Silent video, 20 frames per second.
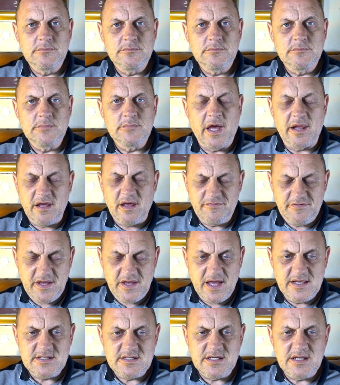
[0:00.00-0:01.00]
And if the
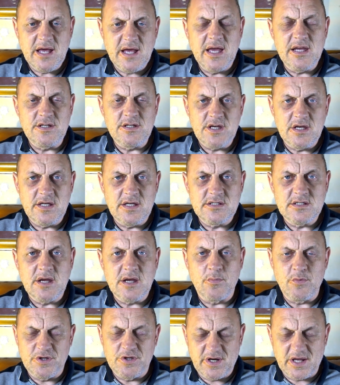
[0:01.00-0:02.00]
answer to that is yes, I would
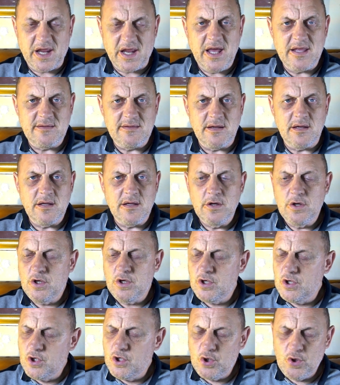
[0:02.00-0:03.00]
regret it,
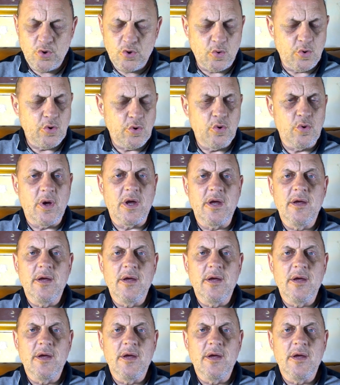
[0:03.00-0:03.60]
don't do it.